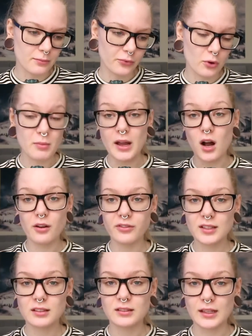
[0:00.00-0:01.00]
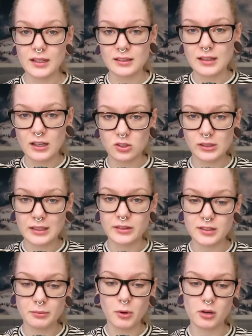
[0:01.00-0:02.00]
for my office that is actually in
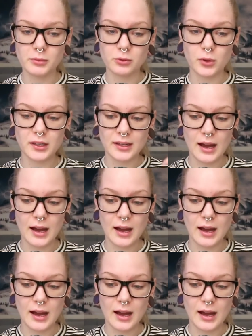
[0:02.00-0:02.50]
this apartment right